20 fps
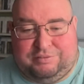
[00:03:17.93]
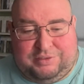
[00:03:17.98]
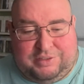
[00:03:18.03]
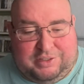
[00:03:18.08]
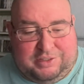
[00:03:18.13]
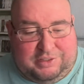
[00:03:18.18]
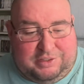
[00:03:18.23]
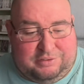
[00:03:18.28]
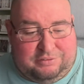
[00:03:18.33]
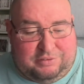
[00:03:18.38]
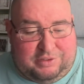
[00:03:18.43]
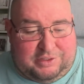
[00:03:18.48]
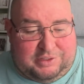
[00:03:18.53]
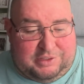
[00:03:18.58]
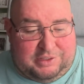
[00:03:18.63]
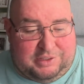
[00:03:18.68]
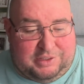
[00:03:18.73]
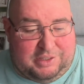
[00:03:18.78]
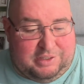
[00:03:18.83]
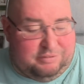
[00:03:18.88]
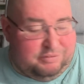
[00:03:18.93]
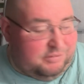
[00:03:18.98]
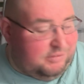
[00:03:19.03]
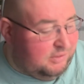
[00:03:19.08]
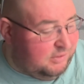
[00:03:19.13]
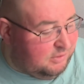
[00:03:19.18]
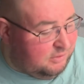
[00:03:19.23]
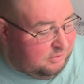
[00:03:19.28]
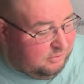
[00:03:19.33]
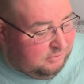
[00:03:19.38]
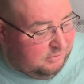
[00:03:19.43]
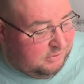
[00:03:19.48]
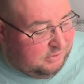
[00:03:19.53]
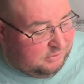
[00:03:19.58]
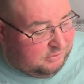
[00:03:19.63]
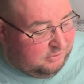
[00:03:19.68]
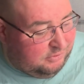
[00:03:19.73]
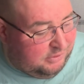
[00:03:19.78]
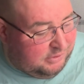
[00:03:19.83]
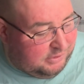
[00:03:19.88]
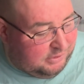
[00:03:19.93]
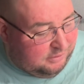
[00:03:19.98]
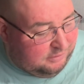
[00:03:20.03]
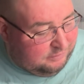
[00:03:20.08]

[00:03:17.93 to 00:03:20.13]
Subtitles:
kiddies racing game because Tonka toys.